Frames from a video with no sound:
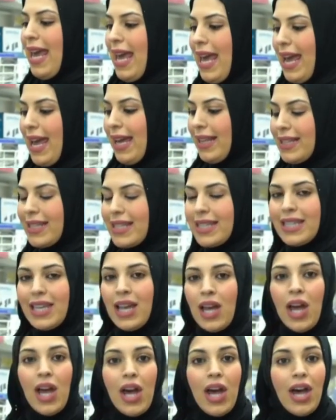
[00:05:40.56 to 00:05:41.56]
It's
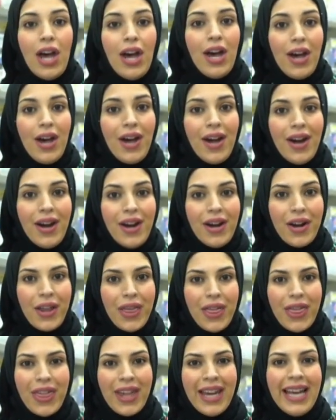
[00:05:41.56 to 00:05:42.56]

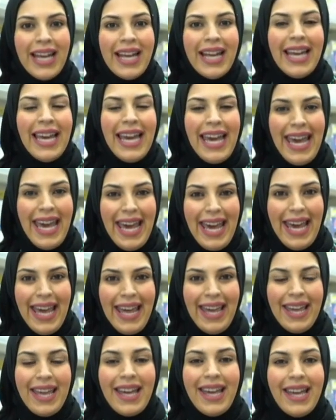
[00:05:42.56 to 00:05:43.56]
Earth.
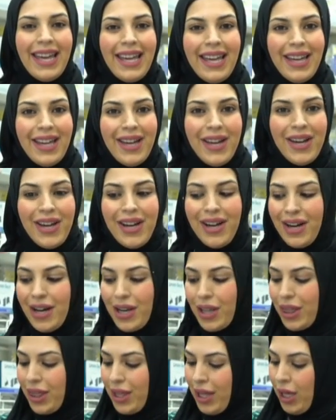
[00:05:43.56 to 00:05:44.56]
Eh,
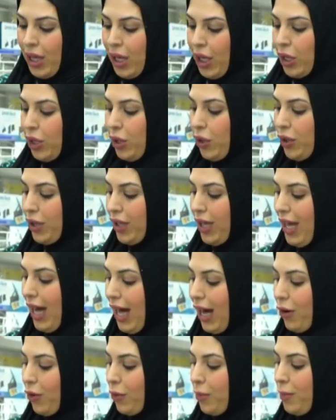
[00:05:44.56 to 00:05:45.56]
Earth. Look
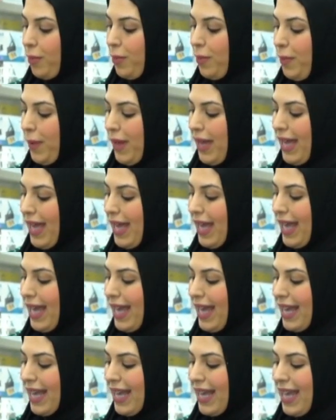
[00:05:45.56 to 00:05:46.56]
how
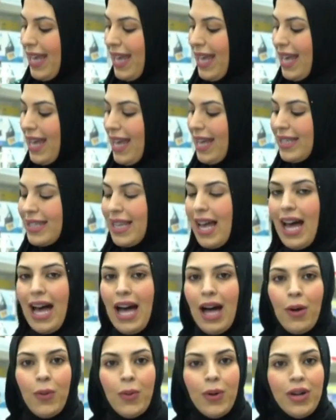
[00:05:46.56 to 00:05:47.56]
big is
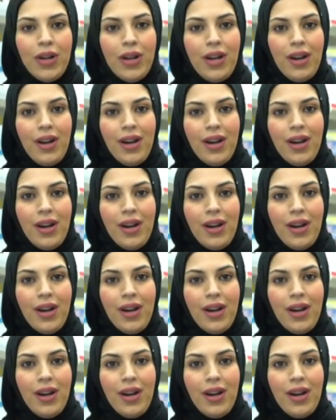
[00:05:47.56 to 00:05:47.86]
our